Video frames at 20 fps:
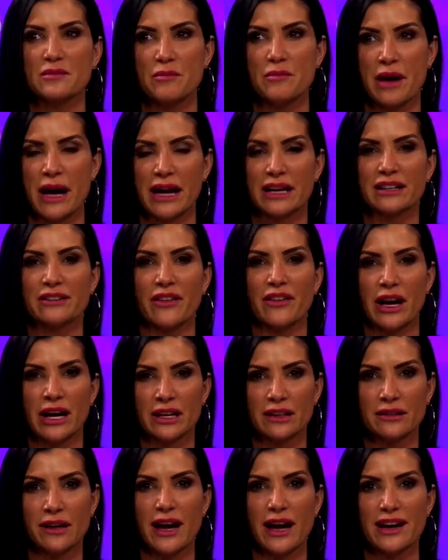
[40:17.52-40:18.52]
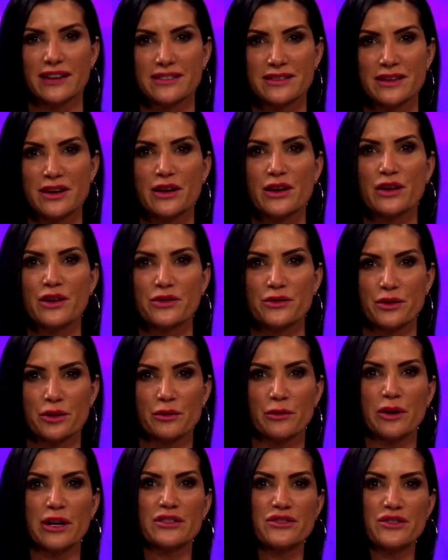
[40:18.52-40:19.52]
the magnifying glass through
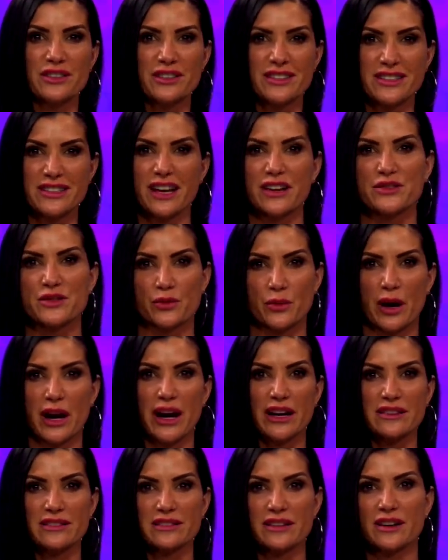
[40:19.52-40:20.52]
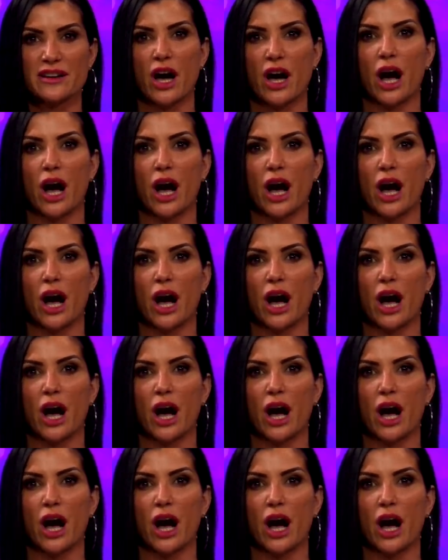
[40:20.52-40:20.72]
which the sun's rays